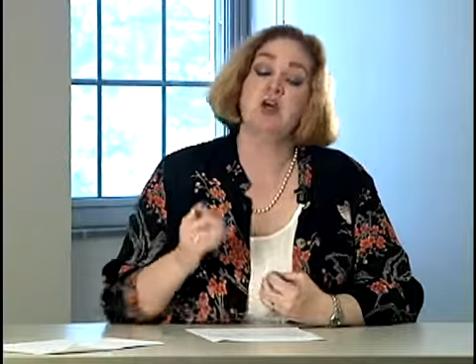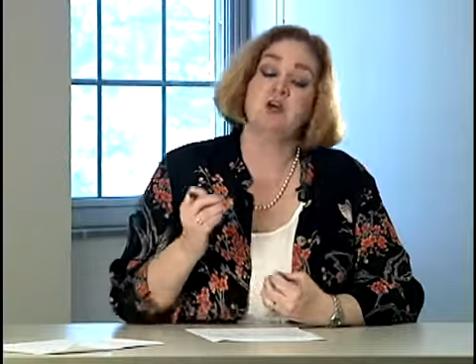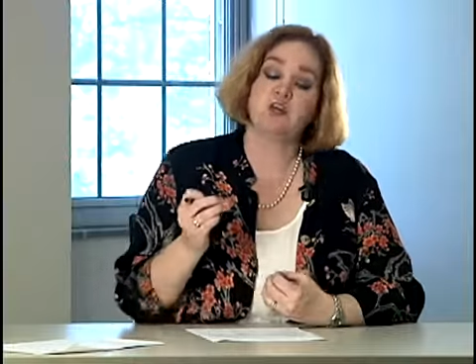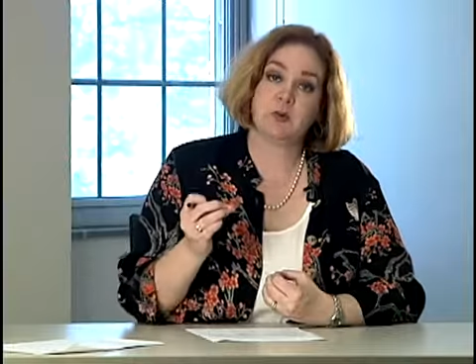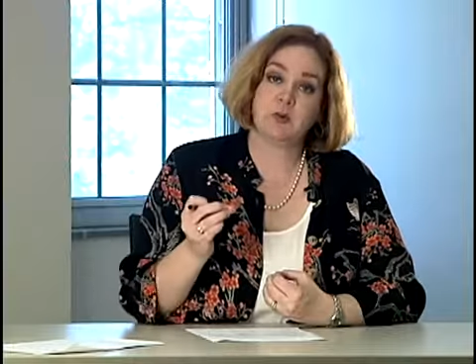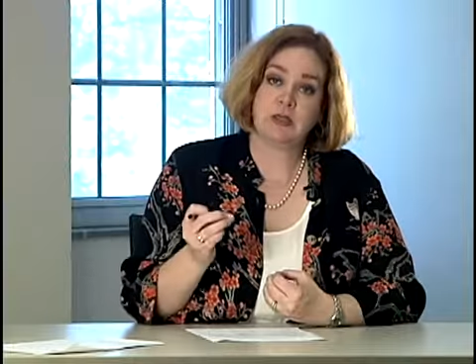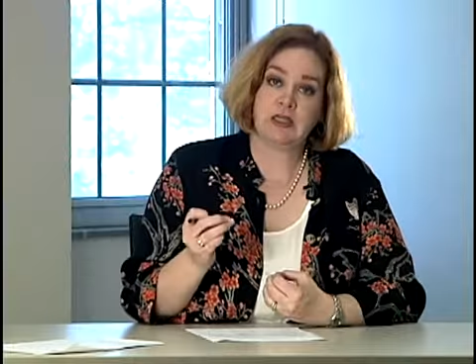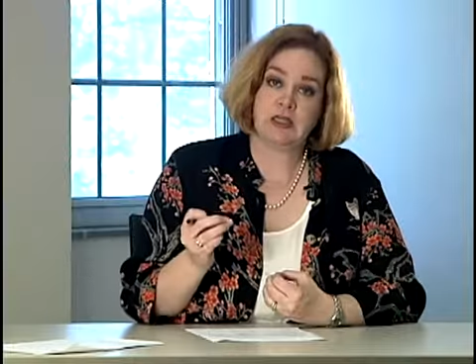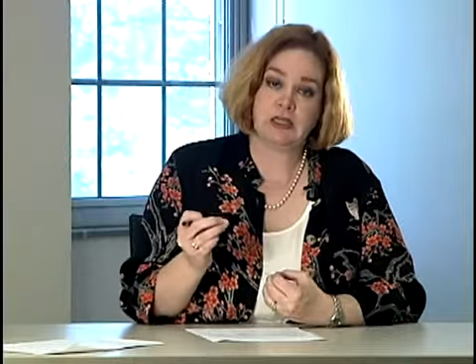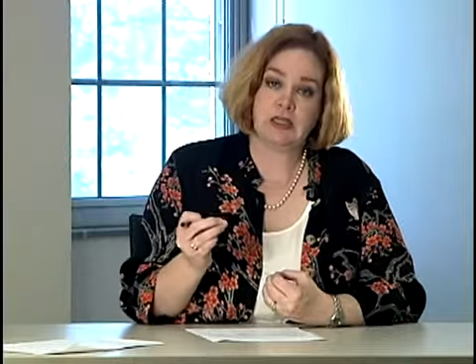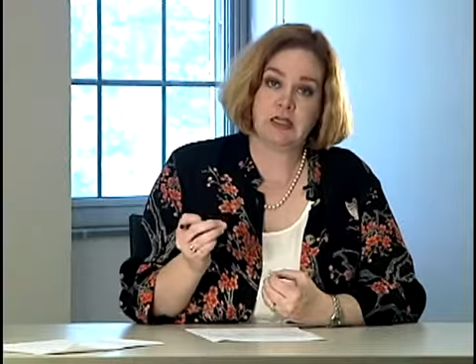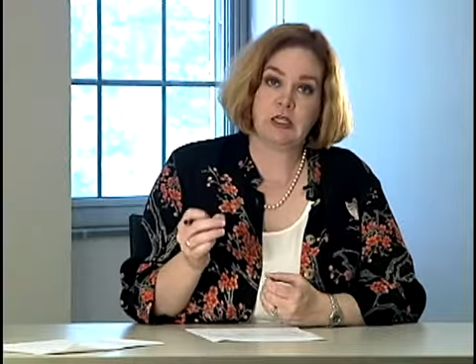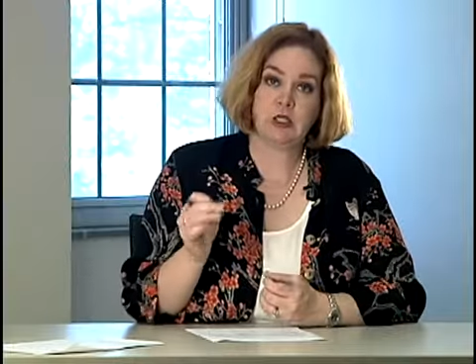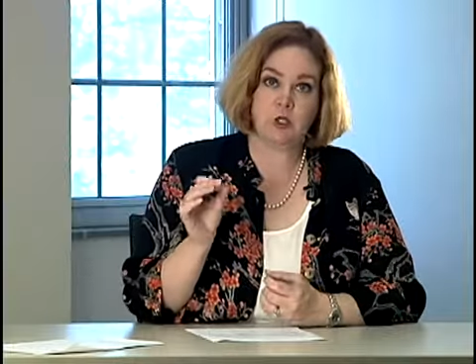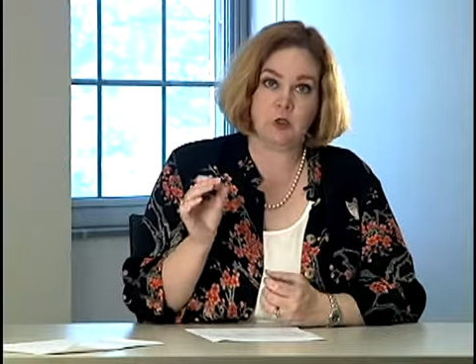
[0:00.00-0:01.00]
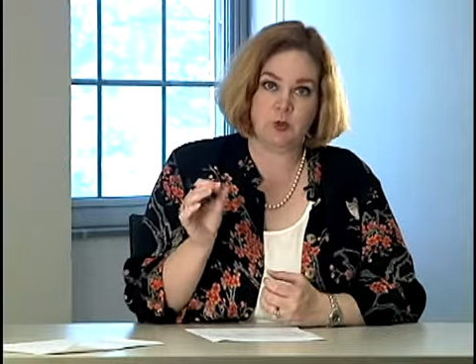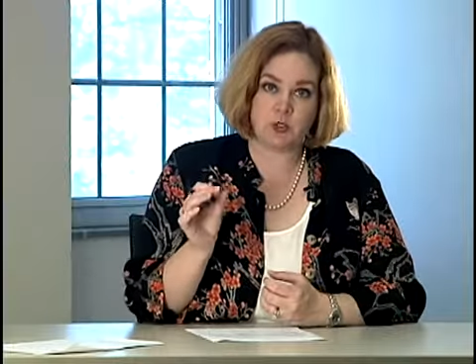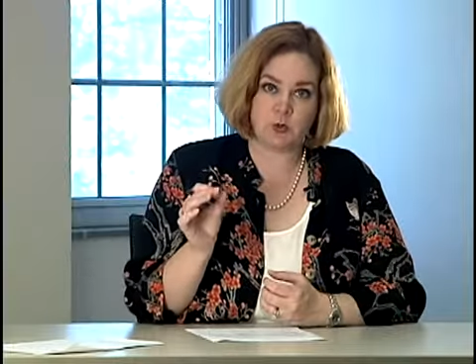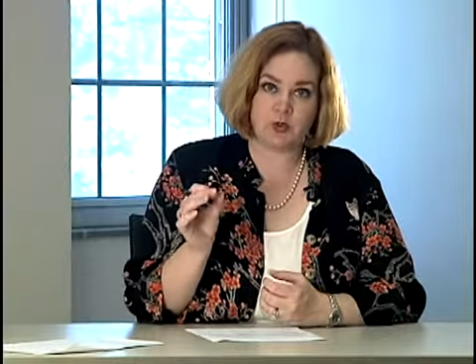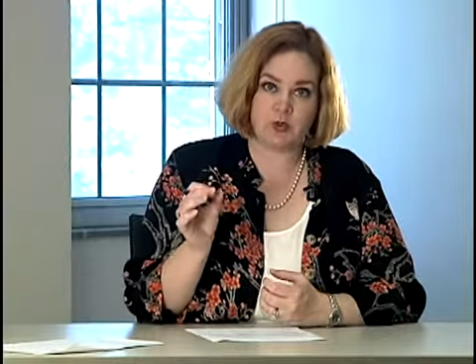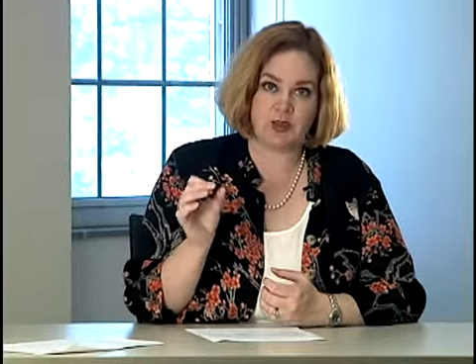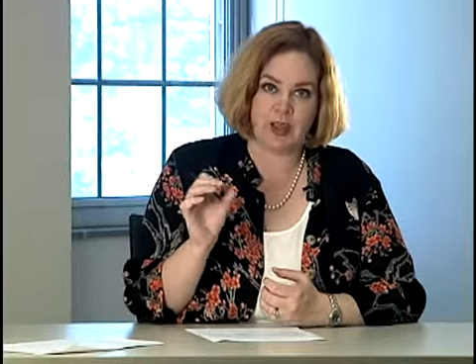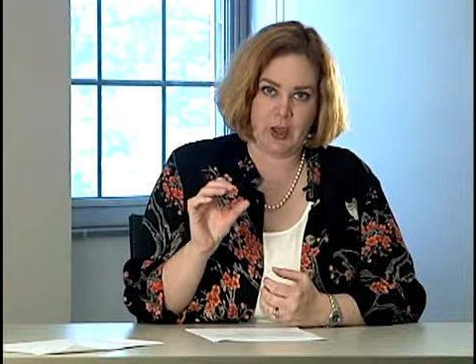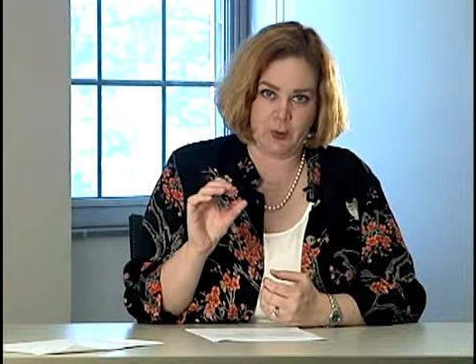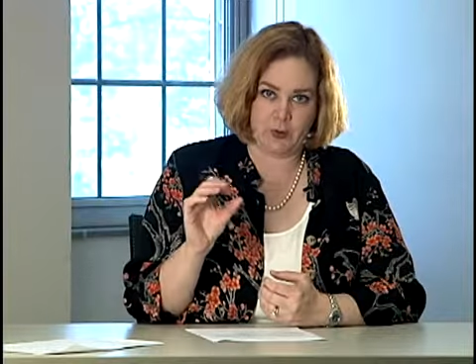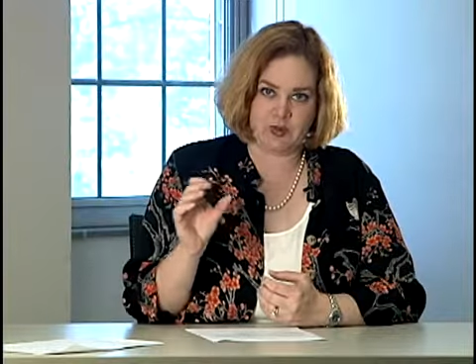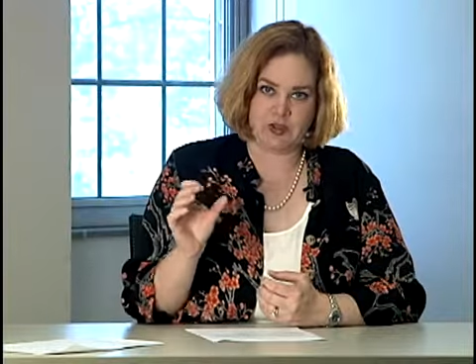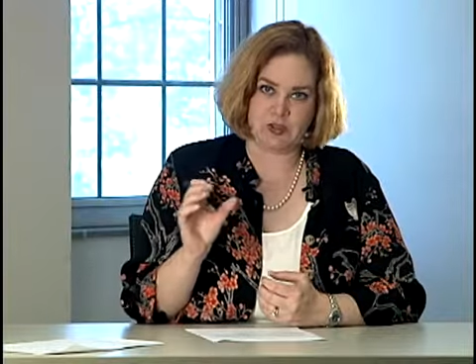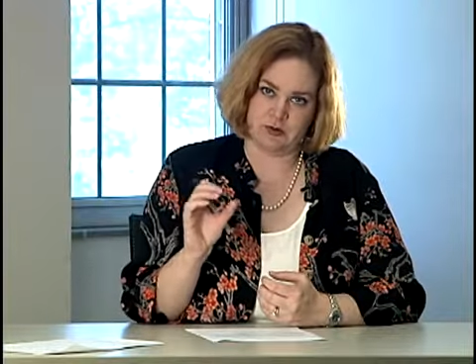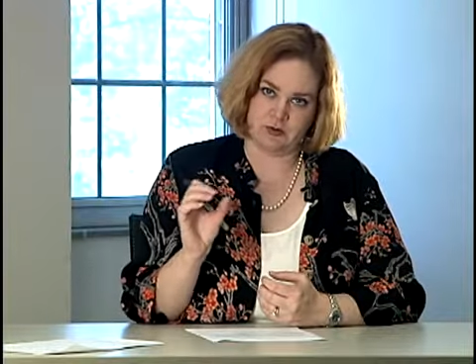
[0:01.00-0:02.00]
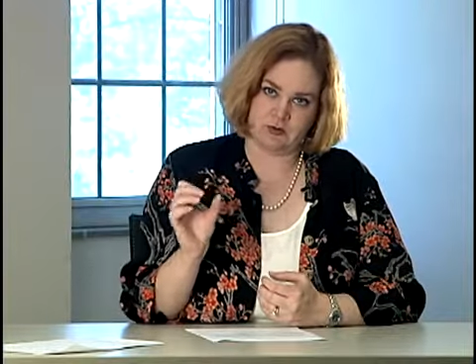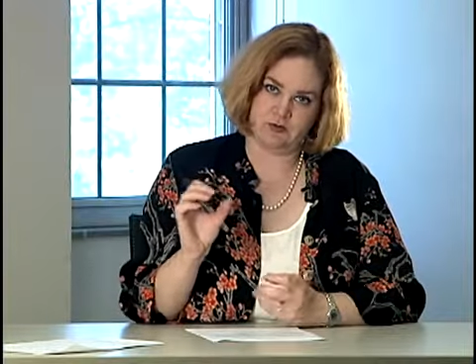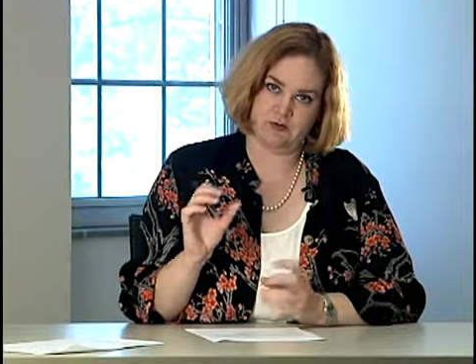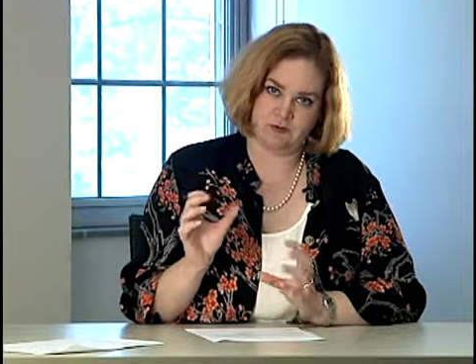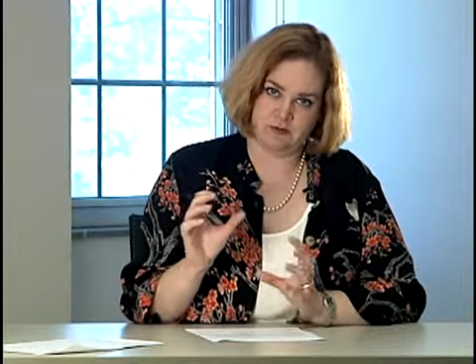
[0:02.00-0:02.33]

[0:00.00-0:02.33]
So again, usually helps to